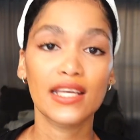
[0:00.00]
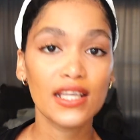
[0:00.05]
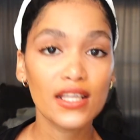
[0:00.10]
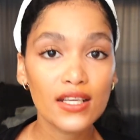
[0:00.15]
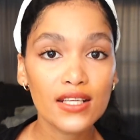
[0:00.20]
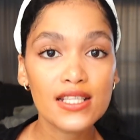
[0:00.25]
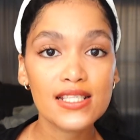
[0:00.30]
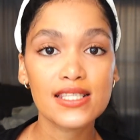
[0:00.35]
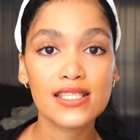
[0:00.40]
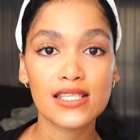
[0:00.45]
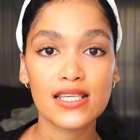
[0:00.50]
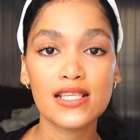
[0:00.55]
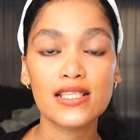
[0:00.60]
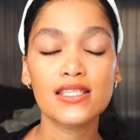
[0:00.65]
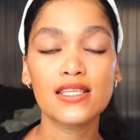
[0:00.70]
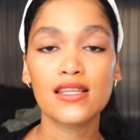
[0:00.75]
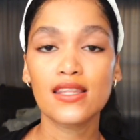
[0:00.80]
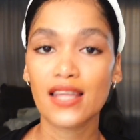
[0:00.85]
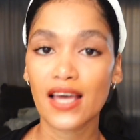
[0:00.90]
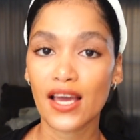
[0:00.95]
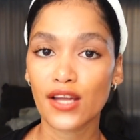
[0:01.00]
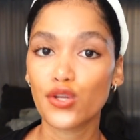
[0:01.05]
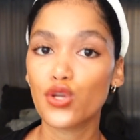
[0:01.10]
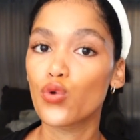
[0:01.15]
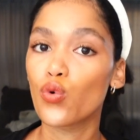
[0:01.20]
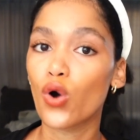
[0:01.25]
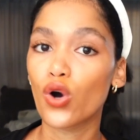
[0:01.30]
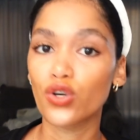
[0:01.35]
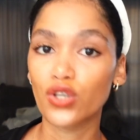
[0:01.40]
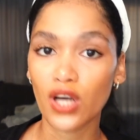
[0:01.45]
in the season that
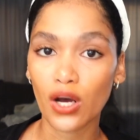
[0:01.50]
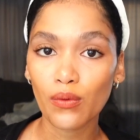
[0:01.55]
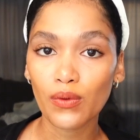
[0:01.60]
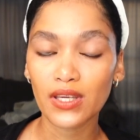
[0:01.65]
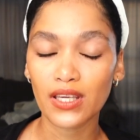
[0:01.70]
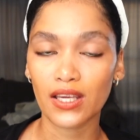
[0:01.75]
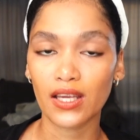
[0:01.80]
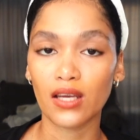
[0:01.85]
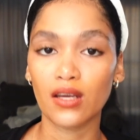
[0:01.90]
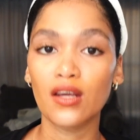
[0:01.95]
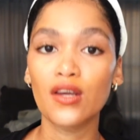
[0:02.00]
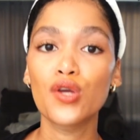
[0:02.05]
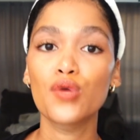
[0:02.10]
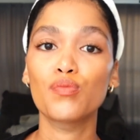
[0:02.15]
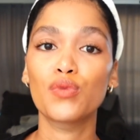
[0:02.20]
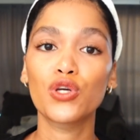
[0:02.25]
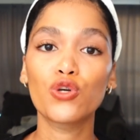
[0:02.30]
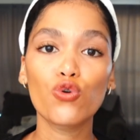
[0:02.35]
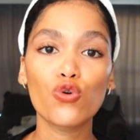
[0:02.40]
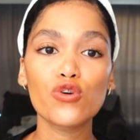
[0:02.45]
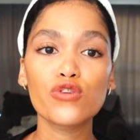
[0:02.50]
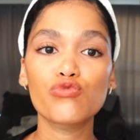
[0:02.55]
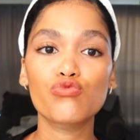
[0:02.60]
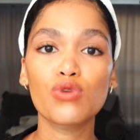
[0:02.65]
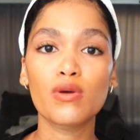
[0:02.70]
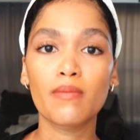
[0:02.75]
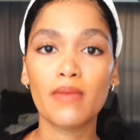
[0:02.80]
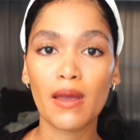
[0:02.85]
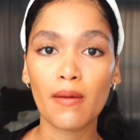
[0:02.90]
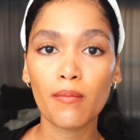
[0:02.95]
you are going in. Because
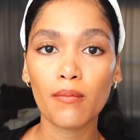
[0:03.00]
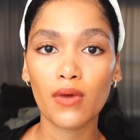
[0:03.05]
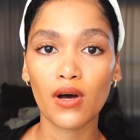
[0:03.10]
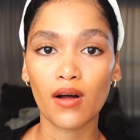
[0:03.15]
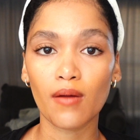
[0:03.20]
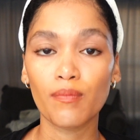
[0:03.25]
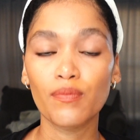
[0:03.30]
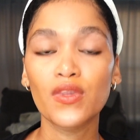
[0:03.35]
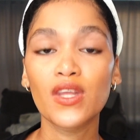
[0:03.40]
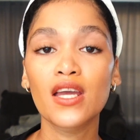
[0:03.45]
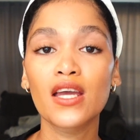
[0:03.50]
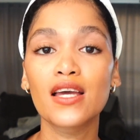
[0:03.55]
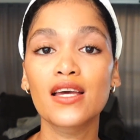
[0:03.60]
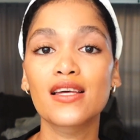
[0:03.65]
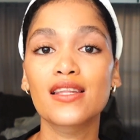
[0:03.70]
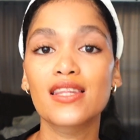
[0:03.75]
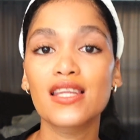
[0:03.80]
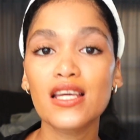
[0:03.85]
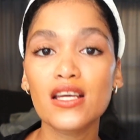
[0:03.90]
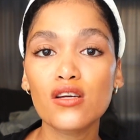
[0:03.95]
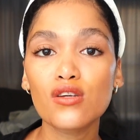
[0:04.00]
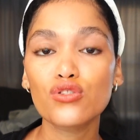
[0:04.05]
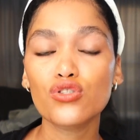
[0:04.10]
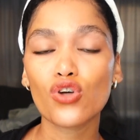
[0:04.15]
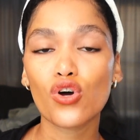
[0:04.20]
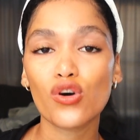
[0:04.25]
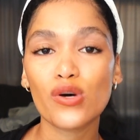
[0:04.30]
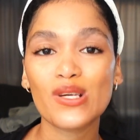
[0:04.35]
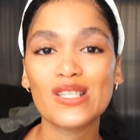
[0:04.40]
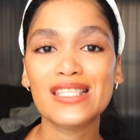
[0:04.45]
remember, things
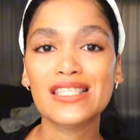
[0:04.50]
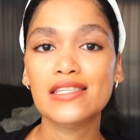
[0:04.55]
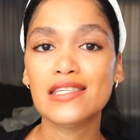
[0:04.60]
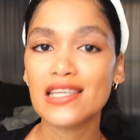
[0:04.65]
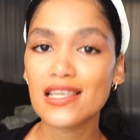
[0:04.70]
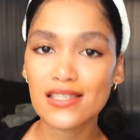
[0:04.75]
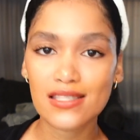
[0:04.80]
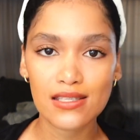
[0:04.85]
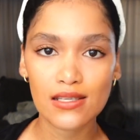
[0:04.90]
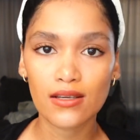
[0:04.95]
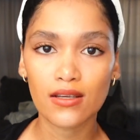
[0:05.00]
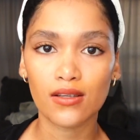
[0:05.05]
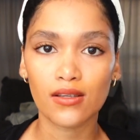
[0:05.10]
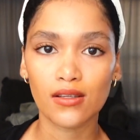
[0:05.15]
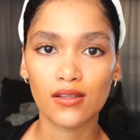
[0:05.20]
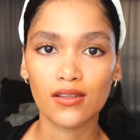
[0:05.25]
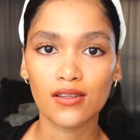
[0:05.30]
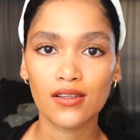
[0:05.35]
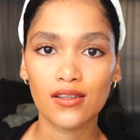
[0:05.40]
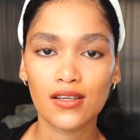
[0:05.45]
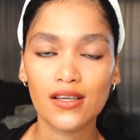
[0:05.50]
are seasonal.